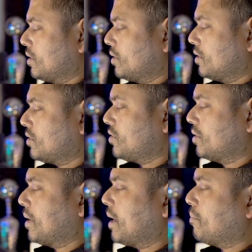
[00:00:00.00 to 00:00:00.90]
just
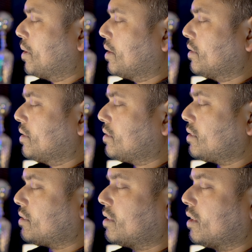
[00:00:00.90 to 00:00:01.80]
remember, this
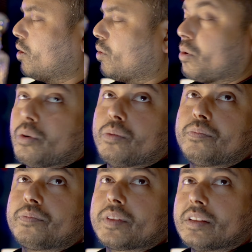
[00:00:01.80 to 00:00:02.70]
is the logo,
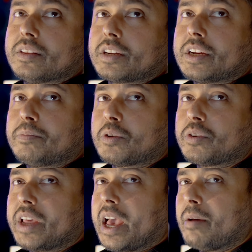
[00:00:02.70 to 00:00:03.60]
the
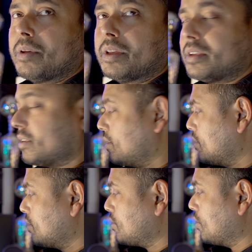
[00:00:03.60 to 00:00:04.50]
Cryptotab.
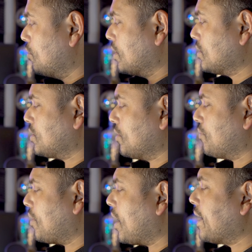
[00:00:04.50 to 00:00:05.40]
So once you
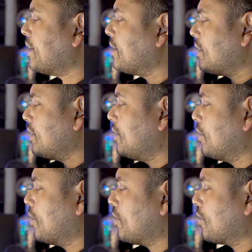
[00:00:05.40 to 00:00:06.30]
find
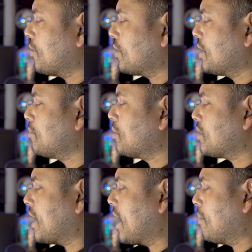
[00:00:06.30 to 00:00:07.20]
your
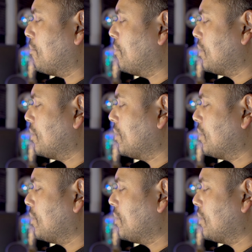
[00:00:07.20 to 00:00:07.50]
Cryptotab,